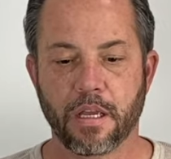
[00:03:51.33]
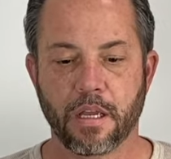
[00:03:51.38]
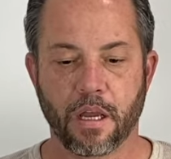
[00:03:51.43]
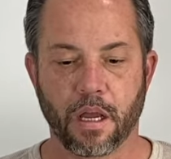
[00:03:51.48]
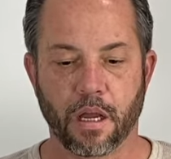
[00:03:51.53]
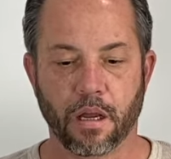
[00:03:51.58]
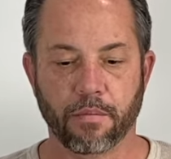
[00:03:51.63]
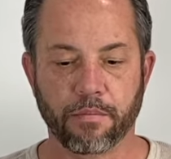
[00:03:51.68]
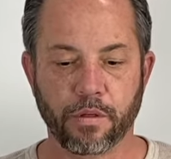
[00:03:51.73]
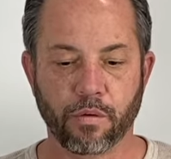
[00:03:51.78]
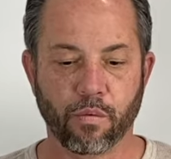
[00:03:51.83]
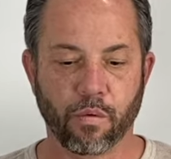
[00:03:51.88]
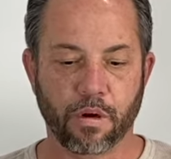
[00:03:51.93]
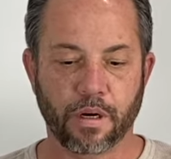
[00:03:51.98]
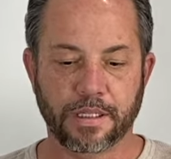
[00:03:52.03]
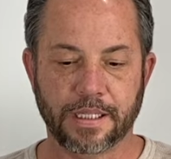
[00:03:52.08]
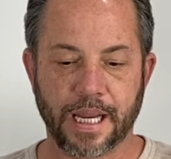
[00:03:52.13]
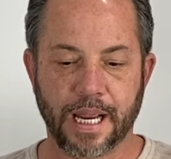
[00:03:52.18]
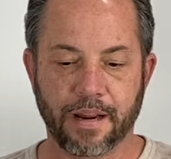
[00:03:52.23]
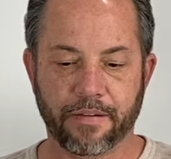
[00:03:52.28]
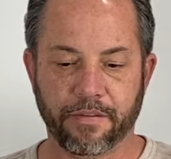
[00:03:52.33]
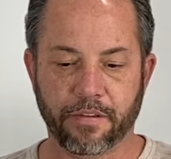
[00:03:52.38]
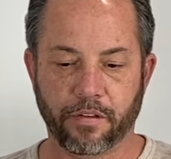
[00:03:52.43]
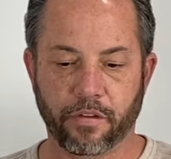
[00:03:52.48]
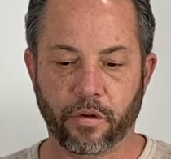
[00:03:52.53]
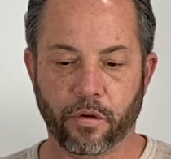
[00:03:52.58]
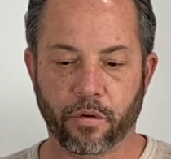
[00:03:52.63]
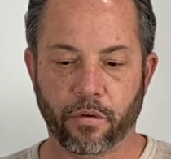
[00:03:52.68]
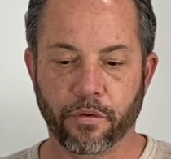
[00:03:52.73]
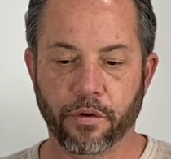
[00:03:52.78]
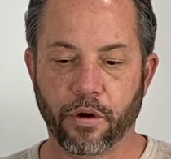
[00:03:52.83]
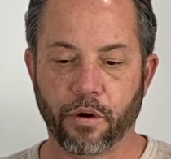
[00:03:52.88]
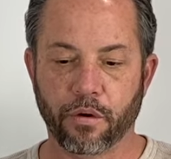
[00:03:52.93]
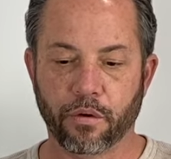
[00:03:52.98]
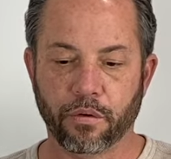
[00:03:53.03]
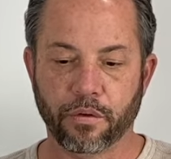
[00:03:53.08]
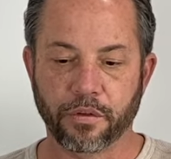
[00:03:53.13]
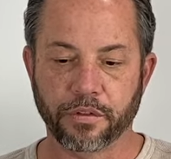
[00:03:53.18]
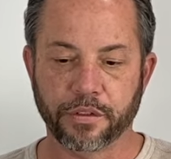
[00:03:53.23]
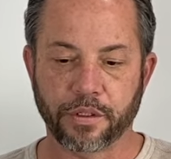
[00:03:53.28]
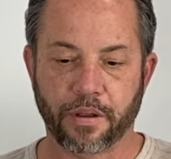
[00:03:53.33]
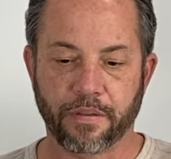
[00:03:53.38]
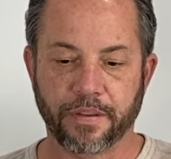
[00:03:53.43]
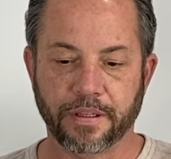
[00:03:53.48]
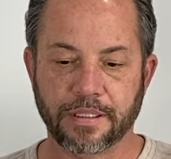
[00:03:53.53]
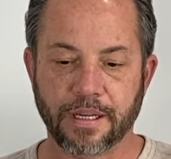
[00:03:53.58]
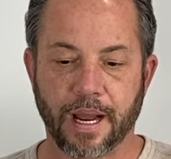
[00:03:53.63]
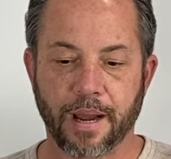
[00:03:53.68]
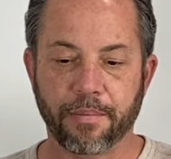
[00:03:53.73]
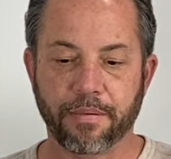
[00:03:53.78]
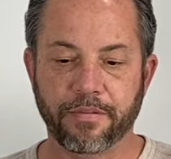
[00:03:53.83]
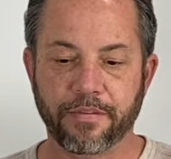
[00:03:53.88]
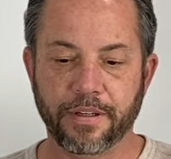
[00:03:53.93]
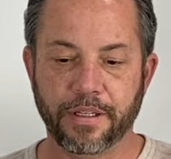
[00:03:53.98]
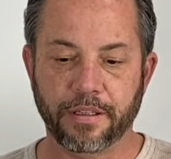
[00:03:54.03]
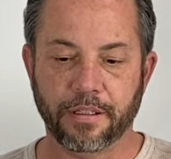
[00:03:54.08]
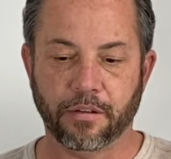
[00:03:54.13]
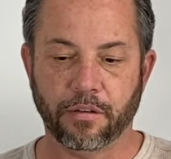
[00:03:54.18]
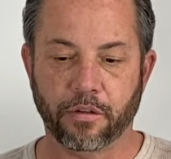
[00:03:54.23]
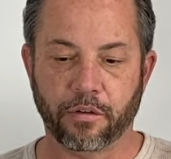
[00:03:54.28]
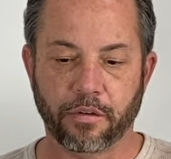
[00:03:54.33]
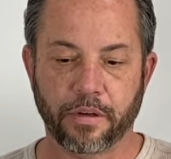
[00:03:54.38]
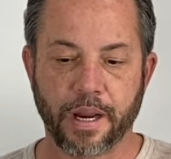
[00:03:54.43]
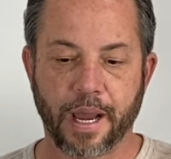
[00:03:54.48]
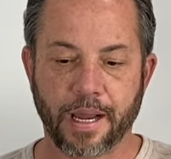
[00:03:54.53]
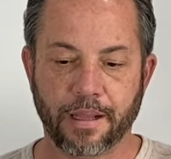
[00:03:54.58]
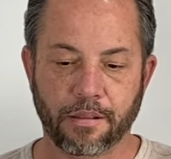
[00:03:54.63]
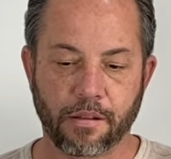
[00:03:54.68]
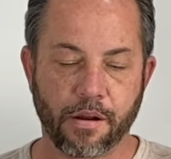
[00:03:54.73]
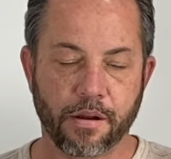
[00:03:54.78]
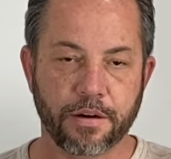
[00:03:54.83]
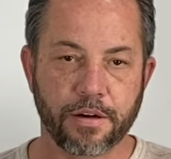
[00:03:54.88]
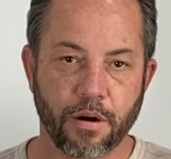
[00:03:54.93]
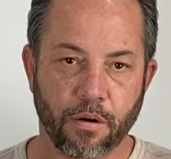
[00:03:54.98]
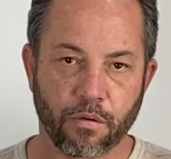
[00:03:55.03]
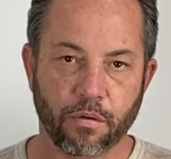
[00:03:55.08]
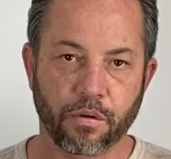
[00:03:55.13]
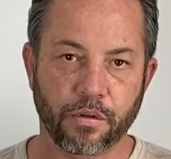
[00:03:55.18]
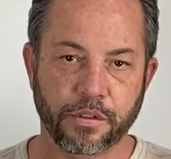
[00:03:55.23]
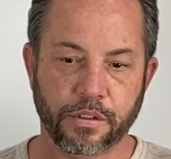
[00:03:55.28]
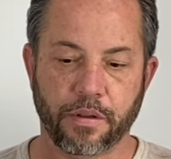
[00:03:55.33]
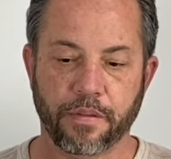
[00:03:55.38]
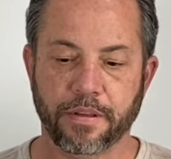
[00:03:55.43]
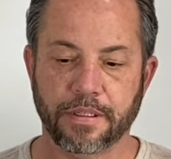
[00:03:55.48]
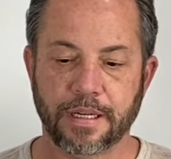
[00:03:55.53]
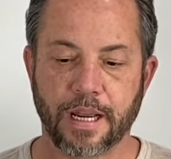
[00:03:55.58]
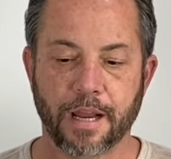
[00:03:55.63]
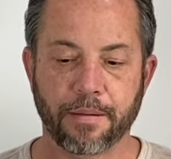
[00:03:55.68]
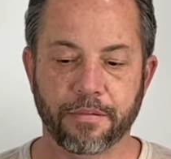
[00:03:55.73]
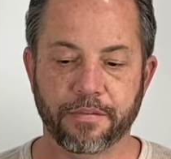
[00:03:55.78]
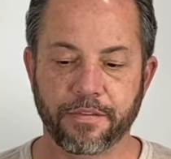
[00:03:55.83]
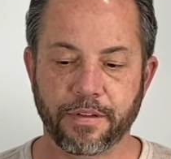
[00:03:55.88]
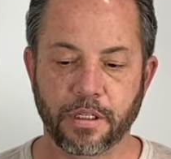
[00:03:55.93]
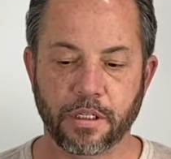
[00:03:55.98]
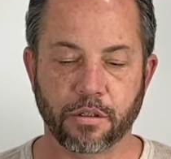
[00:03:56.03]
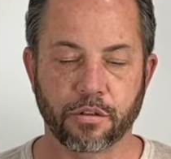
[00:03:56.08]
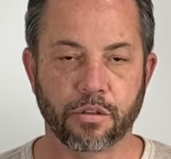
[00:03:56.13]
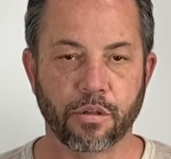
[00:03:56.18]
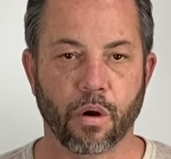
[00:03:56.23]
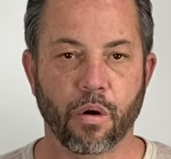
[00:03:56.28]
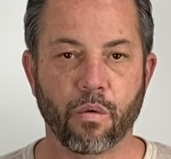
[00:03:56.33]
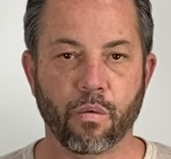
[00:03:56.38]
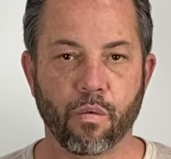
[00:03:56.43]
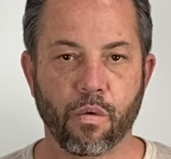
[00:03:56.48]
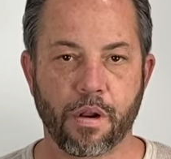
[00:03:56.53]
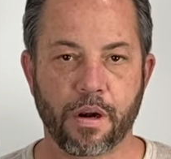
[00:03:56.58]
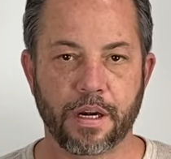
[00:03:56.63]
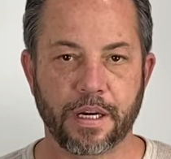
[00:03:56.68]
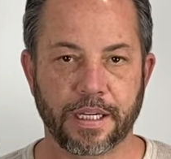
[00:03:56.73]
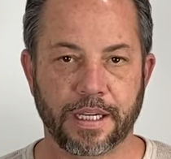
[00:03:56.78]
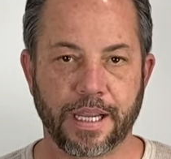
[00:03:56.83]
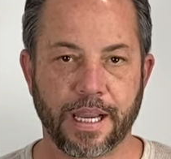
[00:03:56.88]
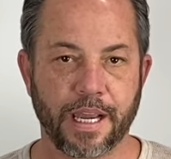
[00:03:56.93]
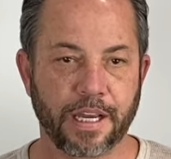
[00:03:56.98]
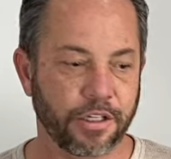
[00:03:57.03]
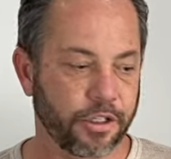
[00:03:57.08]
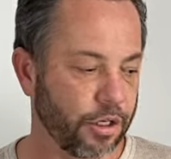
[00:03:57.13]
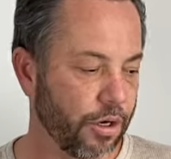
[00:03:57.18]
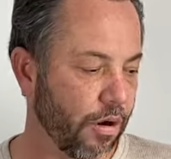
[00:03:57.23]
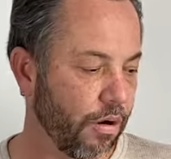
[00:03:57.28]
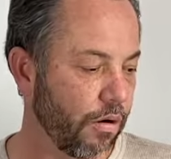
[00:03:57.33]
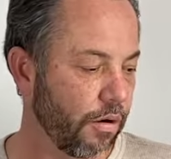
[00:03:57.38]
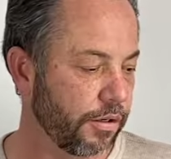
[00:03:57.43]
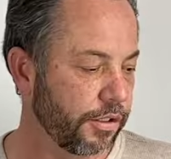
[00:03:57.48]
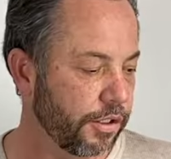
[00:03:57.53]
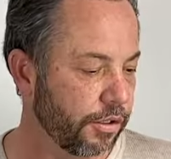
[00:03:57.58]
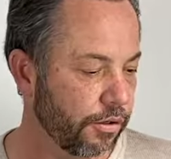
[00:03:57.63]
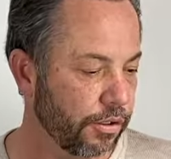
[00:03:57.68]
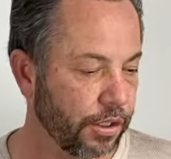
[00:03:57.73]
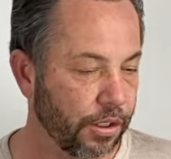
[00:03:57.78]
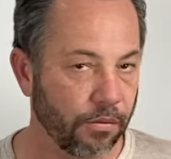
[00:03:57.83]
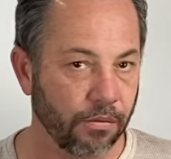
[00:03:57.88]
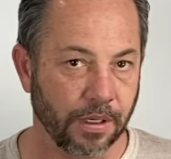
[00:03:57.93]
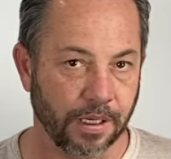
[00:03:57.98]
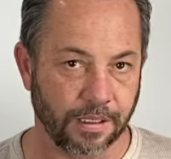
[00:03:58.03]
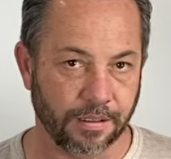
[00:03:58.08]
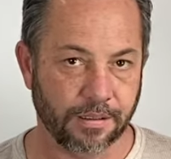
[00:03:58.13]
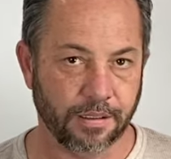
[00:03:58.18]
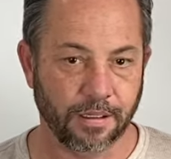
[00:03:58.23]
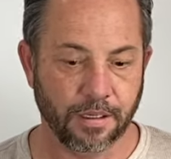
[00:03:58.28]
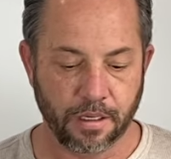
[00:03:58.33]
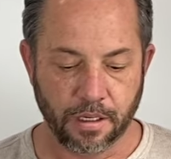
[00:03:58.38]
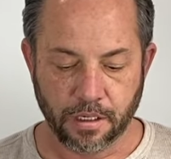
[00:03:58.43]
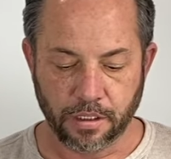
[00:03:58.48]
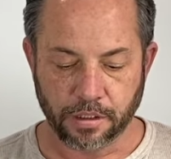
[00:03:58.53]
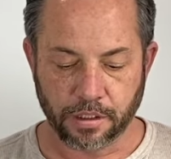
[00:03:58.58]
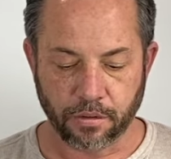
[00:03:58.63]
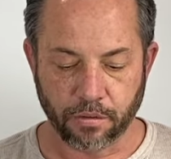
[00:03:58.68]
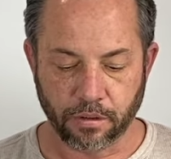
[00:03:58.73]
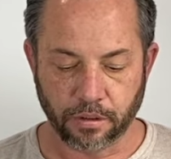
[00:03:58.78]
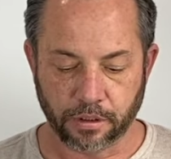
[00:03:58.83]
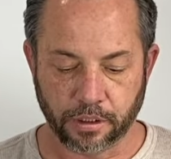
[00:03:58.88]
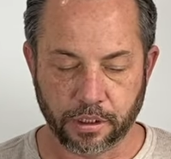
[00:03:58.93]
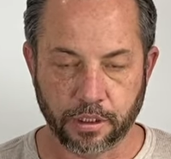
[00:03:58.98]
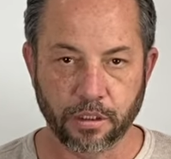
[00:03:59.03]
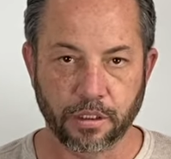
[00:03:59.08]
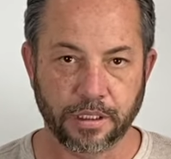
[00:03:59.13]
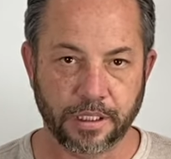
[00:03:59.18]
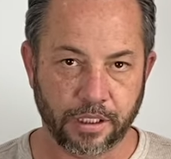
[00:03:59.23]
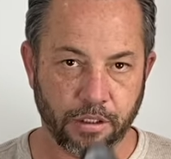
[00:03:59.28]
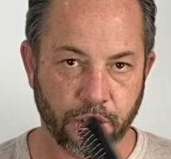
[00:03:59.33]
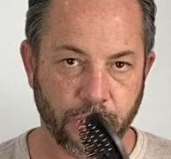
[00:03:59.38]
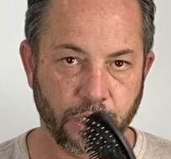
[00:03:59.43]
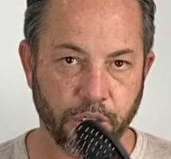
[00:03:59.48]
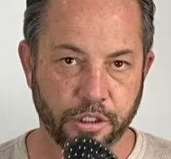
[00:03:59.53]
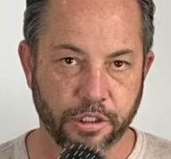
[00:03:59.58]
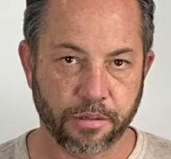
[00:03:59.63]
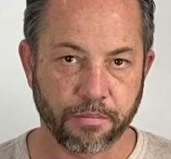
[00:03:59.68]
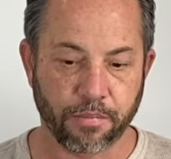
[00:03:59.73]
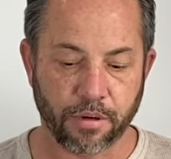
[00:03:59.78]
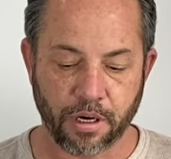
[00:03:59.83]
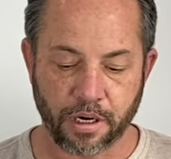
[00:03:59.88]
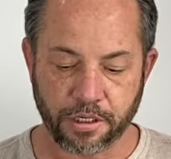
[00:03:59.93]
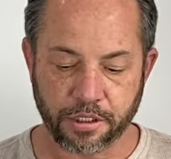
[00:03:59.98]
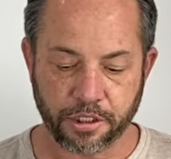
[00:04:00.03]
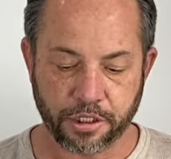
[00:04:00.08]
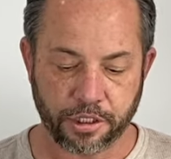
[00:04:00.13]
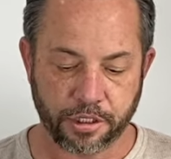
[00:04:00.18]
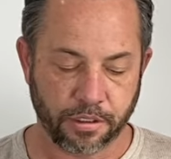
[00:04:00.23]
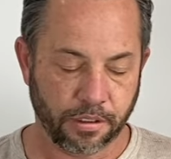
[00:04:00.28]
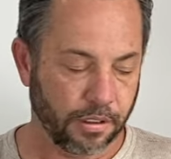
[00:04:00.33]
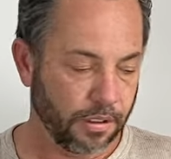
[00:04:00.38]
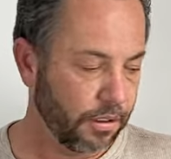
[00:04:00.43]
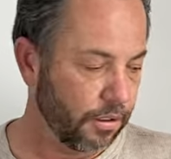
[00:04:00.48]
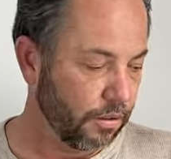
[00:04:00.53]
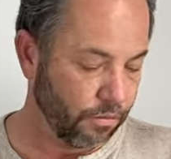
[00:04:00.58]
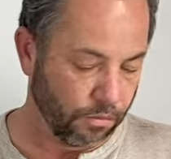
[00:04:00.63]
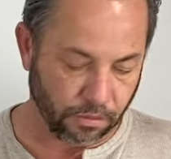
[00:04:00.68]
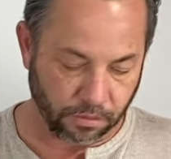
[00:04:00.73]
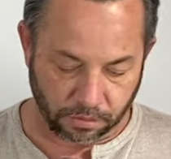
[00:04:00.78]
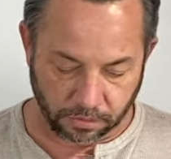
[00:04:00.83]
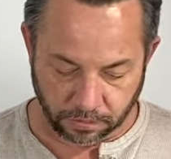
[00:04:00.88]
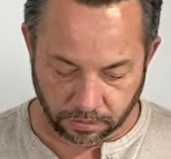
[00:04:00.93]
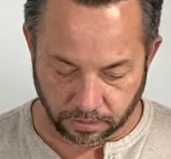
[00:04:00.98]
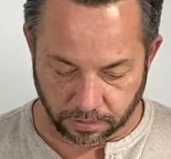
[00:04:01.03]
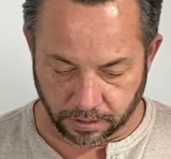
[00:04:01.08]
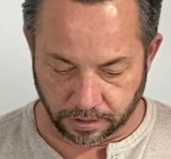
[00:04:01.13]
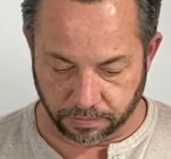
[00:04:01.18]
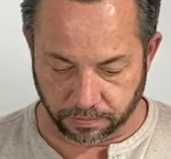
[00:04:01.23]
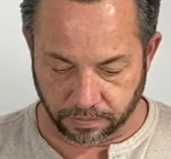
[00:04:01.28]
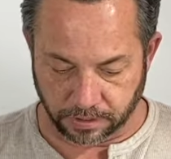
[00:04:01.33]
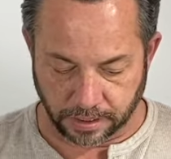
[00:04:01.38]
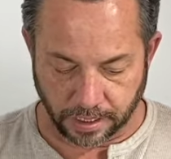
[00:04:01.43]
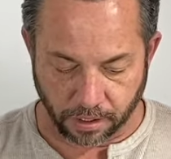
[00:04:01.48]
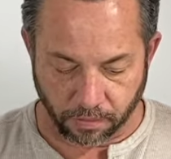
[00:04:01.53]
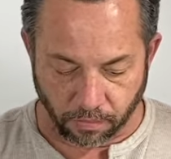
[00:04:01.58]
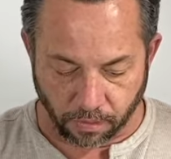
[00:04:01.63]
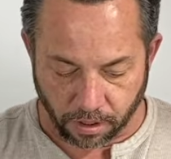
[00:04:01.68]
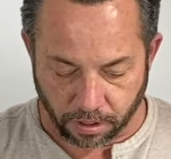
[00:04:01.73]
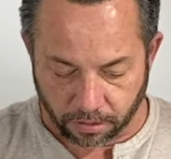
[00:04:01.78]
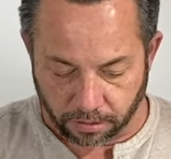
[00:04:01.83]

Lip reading: You want it to have the little knurls on the top of it, the little nylon knurls on the top of it. You don't want it to catch on your unit. So a good cushion brush. Well, this one's got water